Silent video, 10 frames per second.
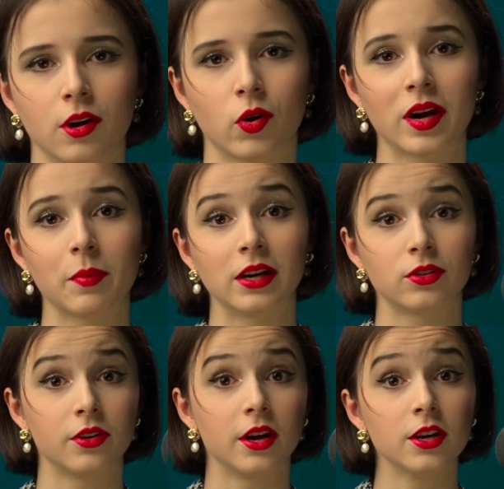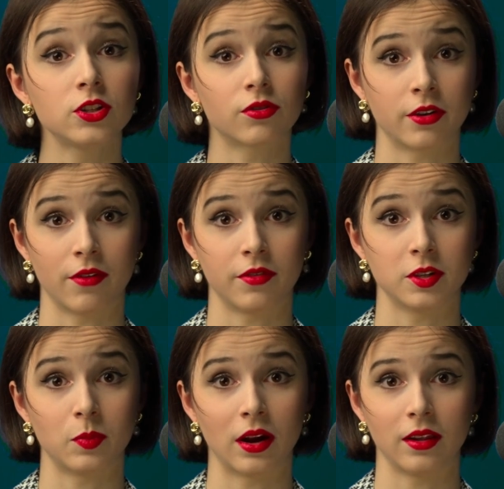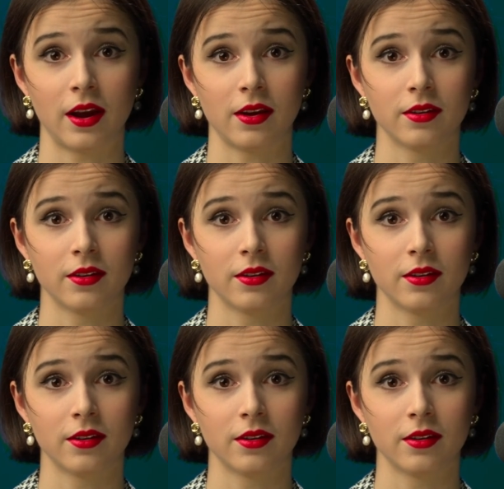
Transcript: Going back to the history of this ballet,